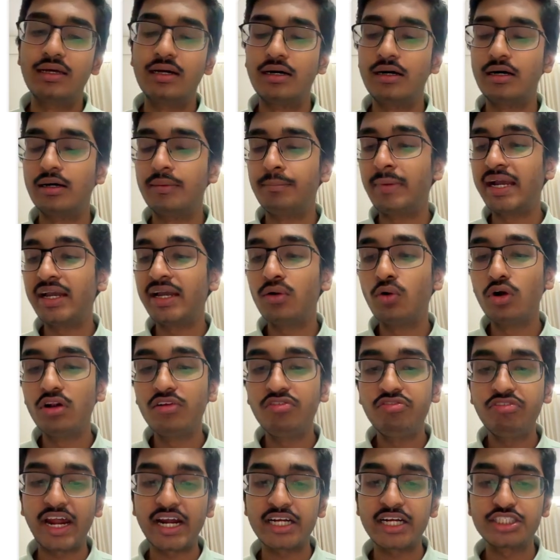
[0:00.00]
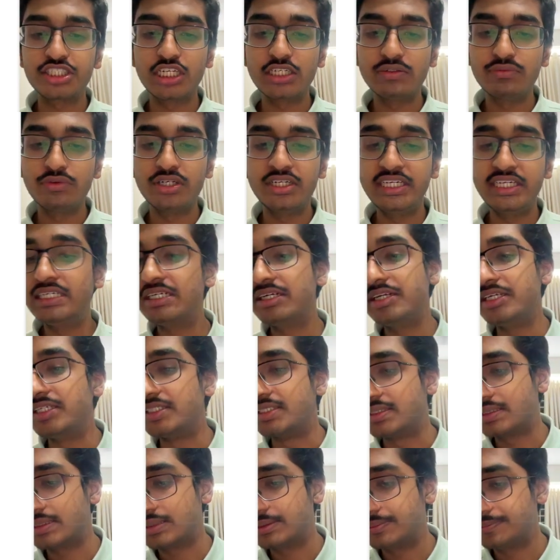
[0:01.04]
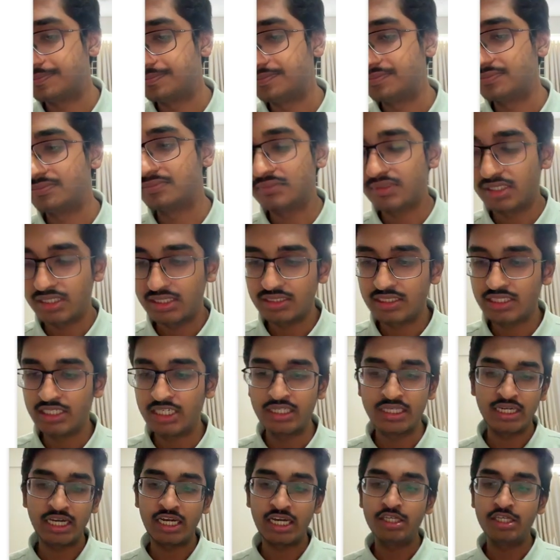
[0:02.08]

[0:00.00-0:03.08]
my whole fraction would decrease. Are